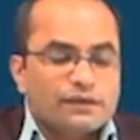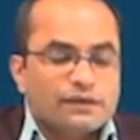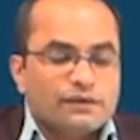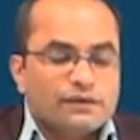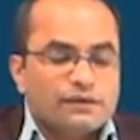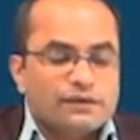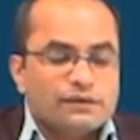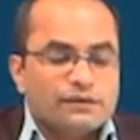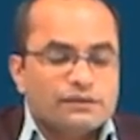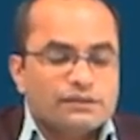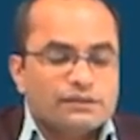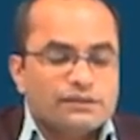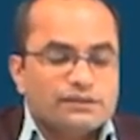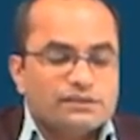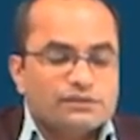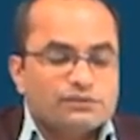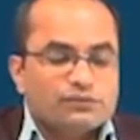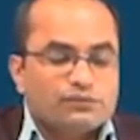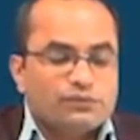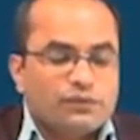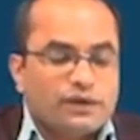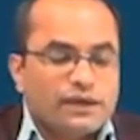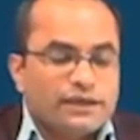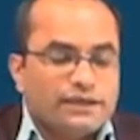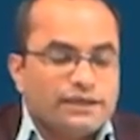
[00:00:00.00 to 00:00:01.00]
uh,
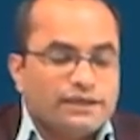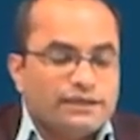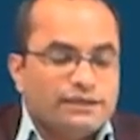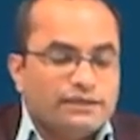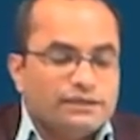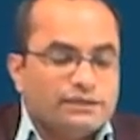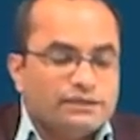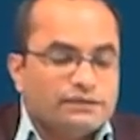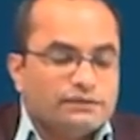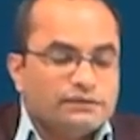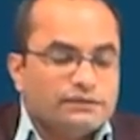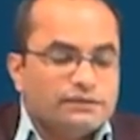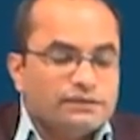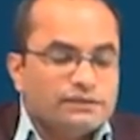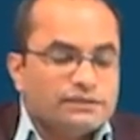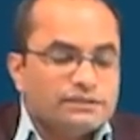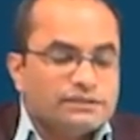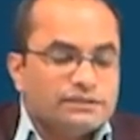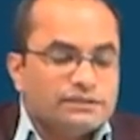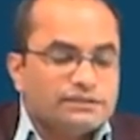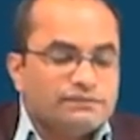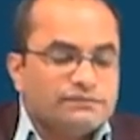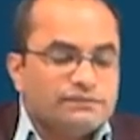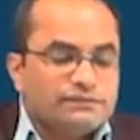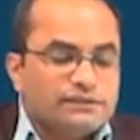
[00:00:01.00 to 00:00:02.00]
this y here
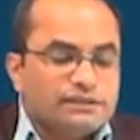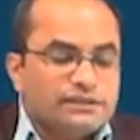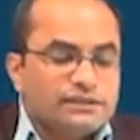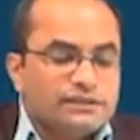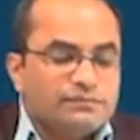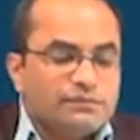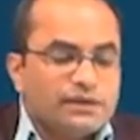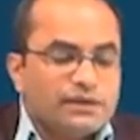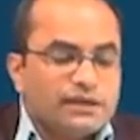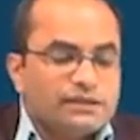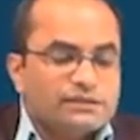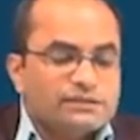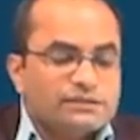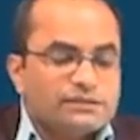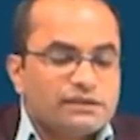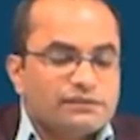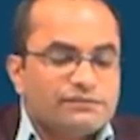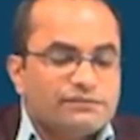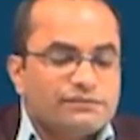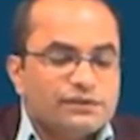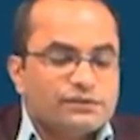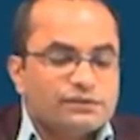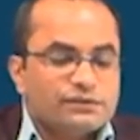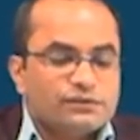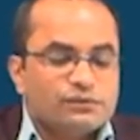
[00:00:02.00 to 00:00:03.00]
is giving d minus
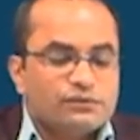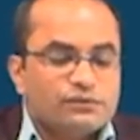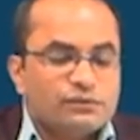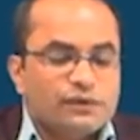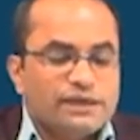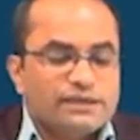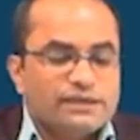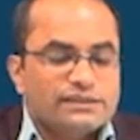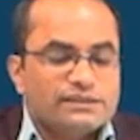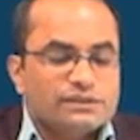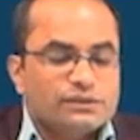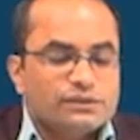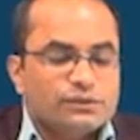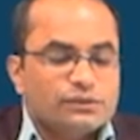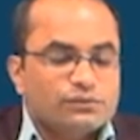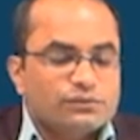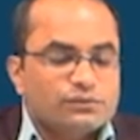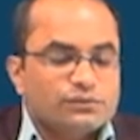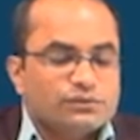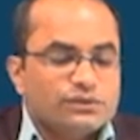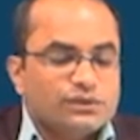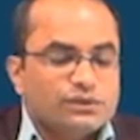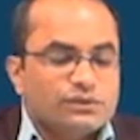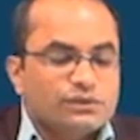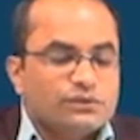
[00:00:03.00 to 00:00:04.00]
alpha 2 y is equal
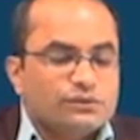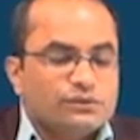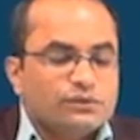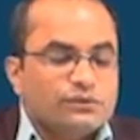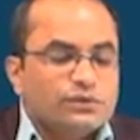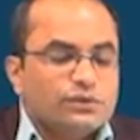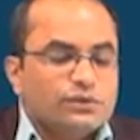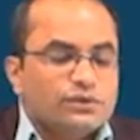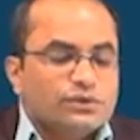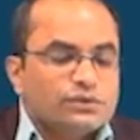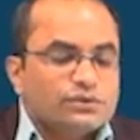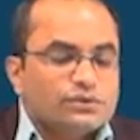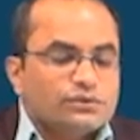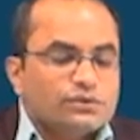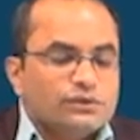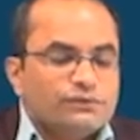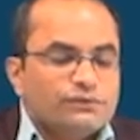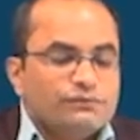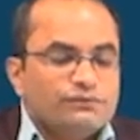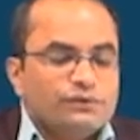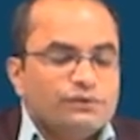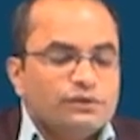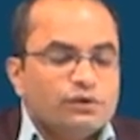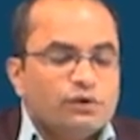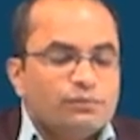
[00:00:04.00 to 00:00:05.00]
to 0. So,
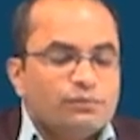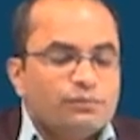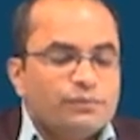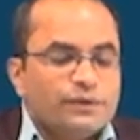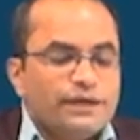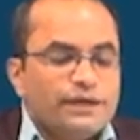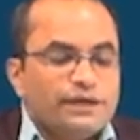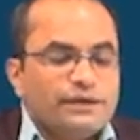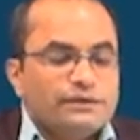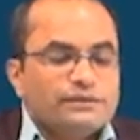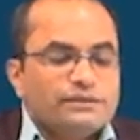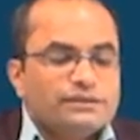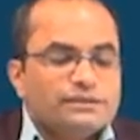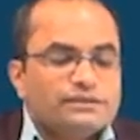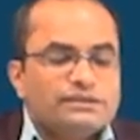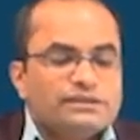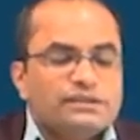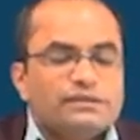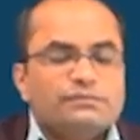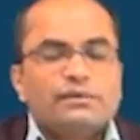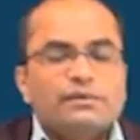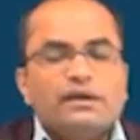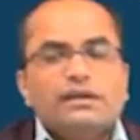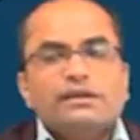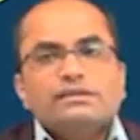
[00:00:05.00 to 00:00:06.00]
if we operate this
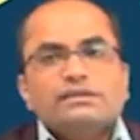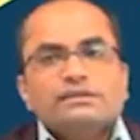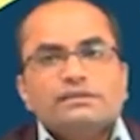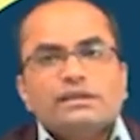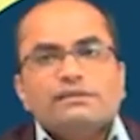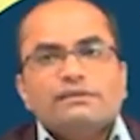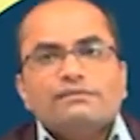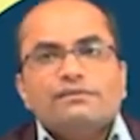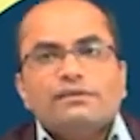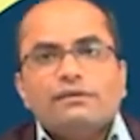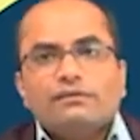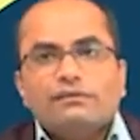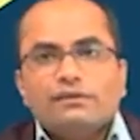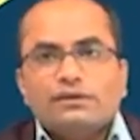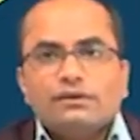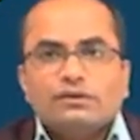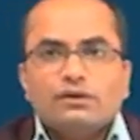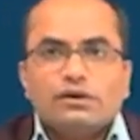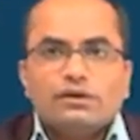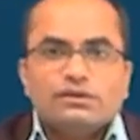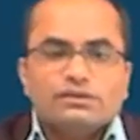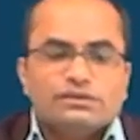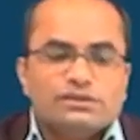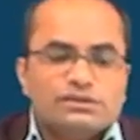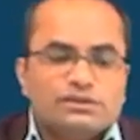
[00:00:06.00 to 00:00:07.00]
d minus alpha 1
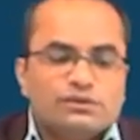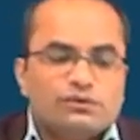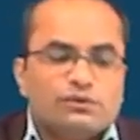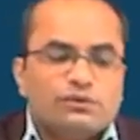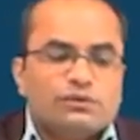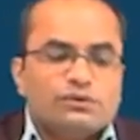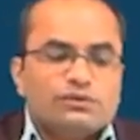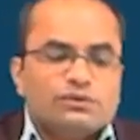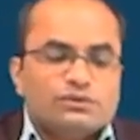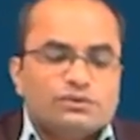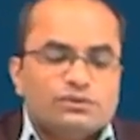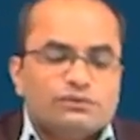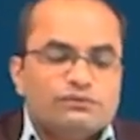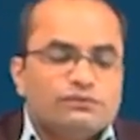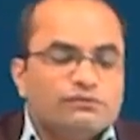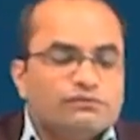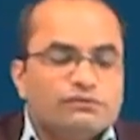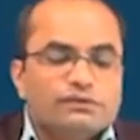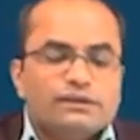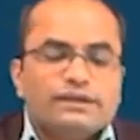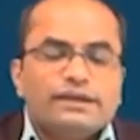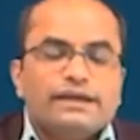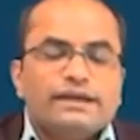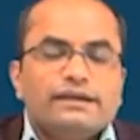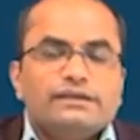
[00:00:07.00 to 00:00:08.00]
on 0 also we
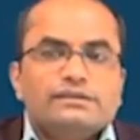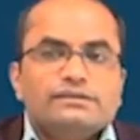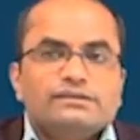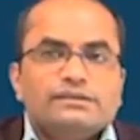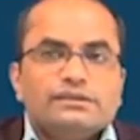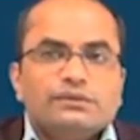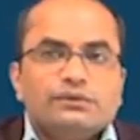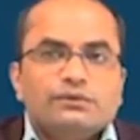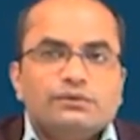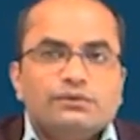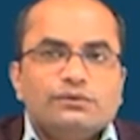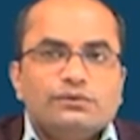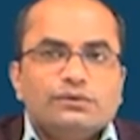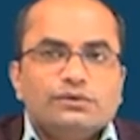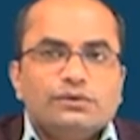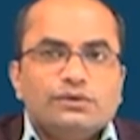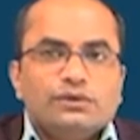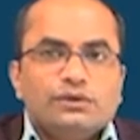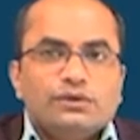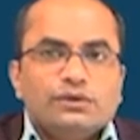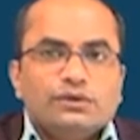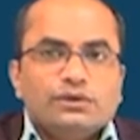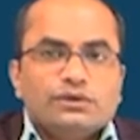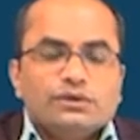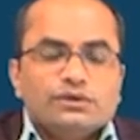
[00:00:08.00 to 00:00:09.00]
will get 0.
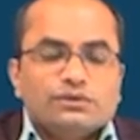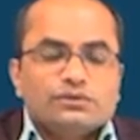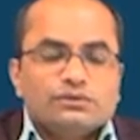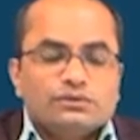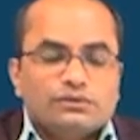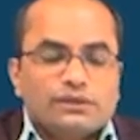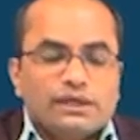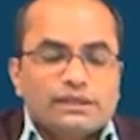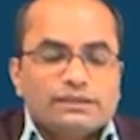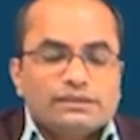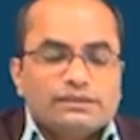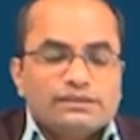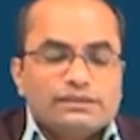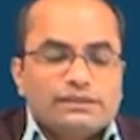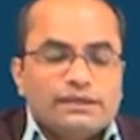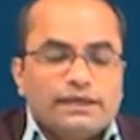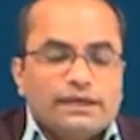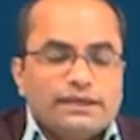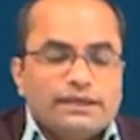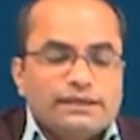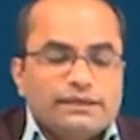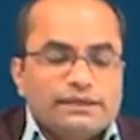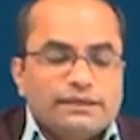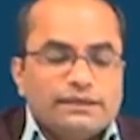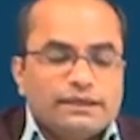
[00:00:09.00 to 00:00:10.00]
So, that is the
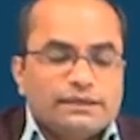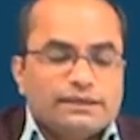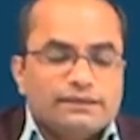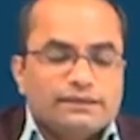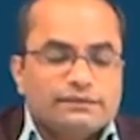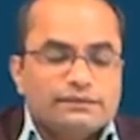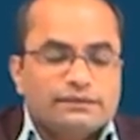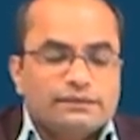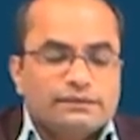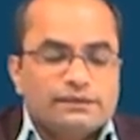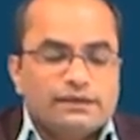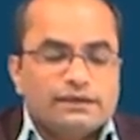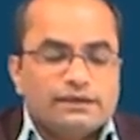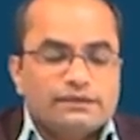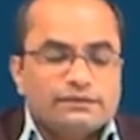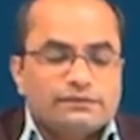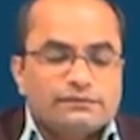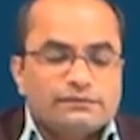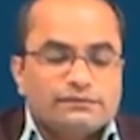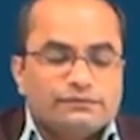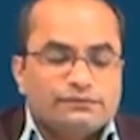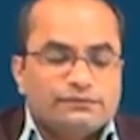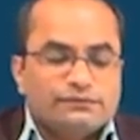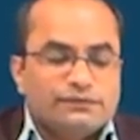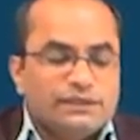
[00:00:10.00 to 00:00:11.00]
idea here
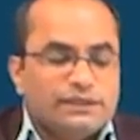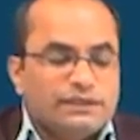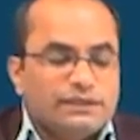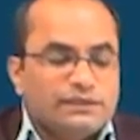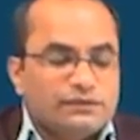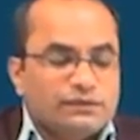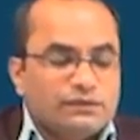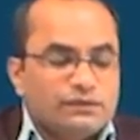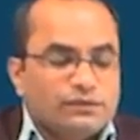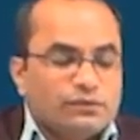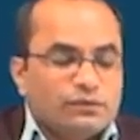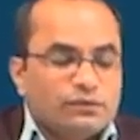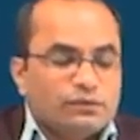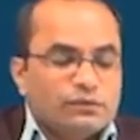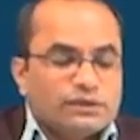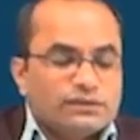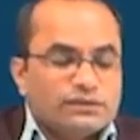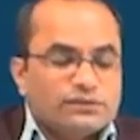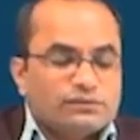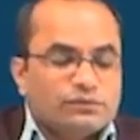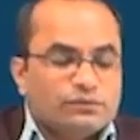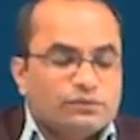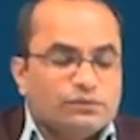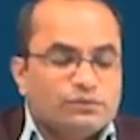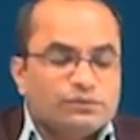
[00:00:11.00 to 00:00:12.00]
that we look
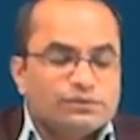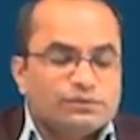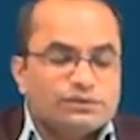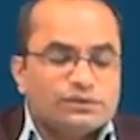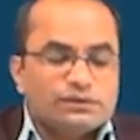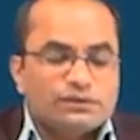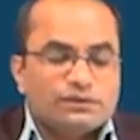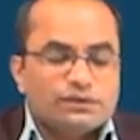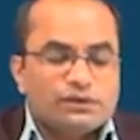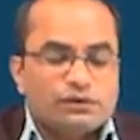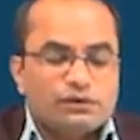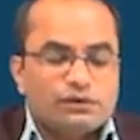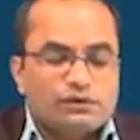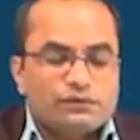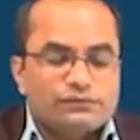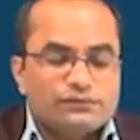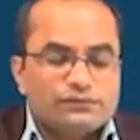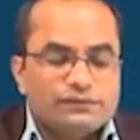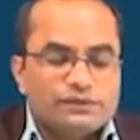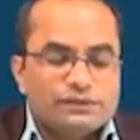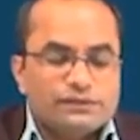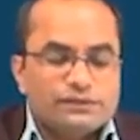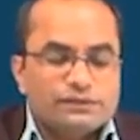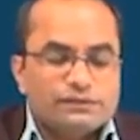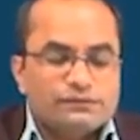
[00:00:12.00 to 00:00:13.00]
a solution now
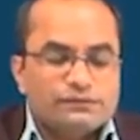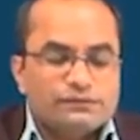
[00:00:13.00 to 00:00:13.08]
of this